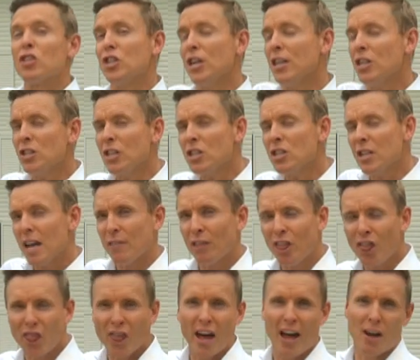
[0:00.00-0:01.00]

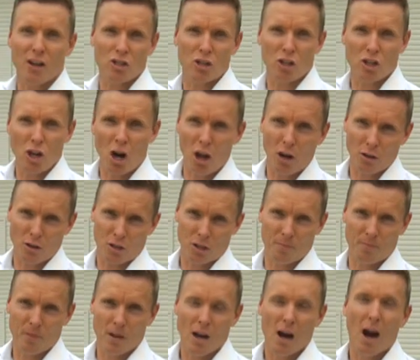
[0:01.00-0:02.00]
$67,000.
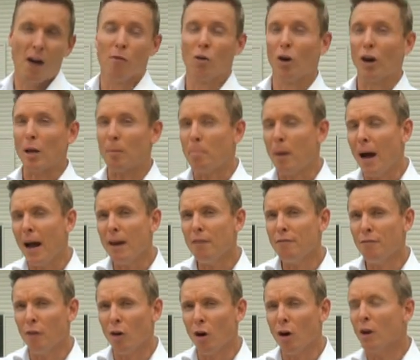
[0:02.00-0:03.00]
I've already paid
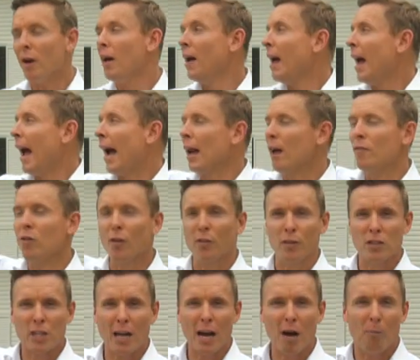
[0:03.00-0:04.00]
for it, and I've got the
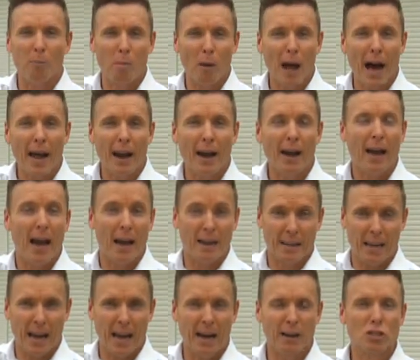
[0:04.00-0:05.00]
town planner at
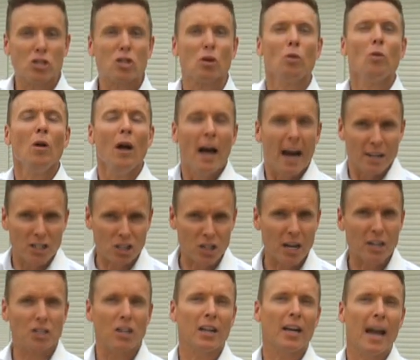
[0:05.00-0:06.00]
council
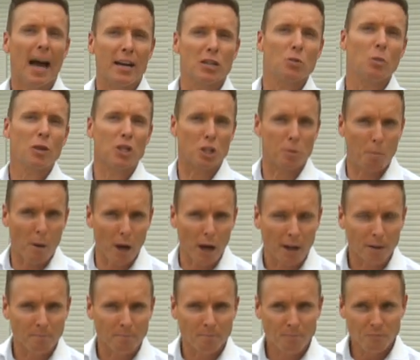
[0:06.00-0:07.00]
assessing it as we speak.
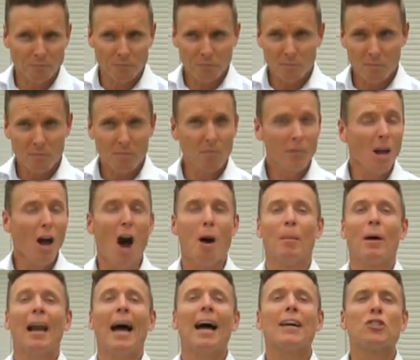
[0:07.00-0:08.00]
I'm
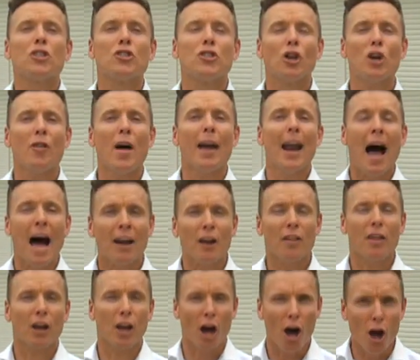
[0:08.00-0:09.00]
allowed to do that under
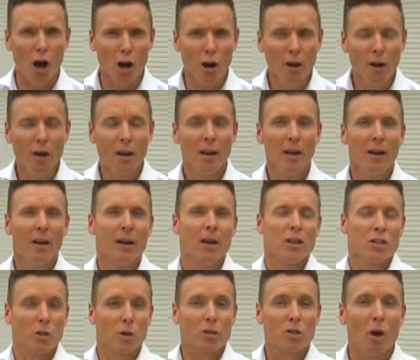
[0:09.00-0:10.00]
the code,
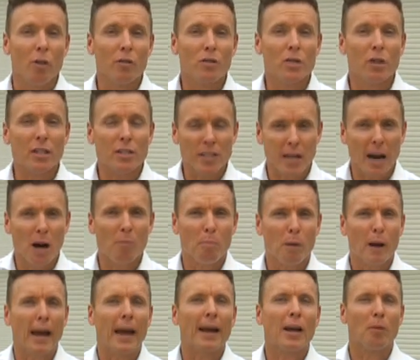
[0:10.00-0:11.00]
so it's obviously town
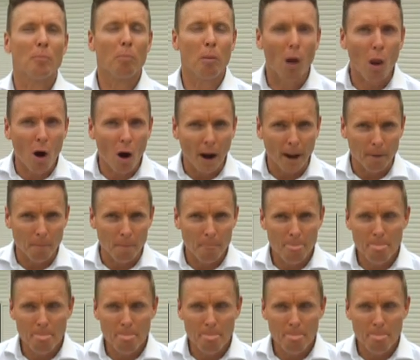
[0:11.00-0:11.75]
plan compliant.